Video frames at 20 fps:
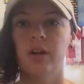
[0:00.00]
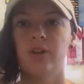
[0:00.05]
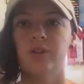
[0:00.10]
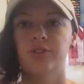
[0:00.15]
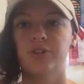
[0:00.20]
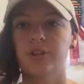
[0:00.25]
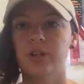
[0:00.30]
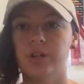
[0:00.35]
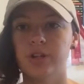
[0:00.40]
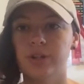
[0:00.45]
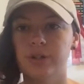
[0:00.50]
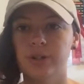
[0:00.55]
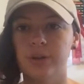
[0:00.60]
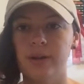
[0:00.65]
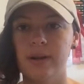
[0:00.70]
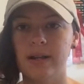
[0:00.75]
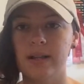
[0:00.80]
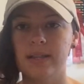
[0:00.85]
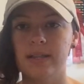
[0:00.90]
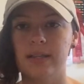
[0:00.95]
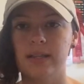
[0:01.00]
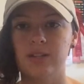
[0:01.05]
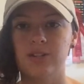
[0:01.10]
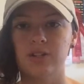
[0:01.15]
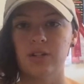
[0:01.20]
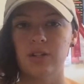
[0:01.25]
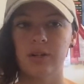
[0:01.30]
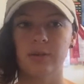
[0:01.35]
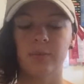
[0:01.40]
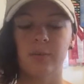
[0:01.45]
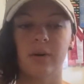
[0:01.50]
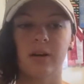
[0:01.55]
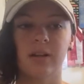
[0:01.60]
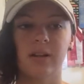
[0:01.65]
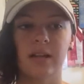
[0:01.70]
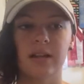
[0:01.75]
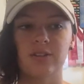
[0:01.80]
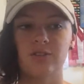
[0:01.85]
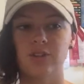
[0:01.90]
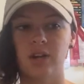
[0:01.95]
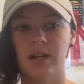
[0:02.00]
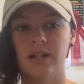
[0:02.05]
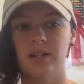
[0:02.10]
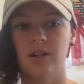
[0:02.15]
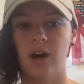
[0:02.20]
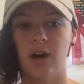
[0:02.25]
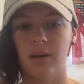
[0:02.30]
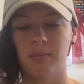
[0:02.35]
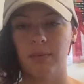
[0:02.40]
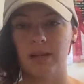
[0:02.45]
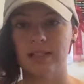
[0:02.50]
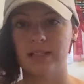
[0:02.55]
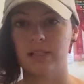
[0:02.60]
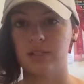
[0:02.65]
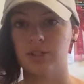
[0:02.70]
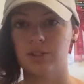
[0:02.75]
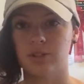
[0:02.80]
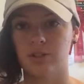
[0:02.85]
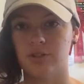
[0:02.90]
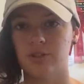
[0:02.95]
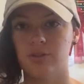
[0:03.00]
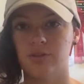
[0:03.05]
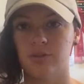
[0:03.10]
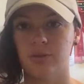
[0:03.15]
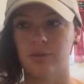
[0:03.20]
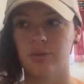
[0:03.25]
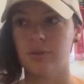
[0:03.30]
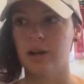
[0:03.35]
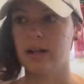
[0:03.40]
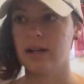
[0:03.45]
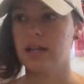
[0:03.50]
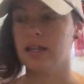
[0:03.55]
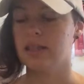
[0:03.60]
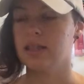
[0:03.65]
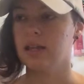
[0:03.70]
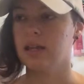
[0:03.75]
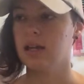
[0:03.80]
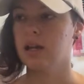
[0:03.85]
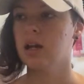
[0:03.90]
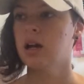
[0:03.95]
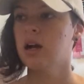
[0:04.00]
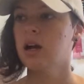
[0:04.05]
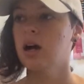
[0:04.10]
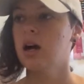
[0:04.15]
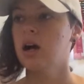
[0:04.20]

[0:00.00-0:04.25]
She couldn't do anything. She didn't want to like try and talk my sisters through anything.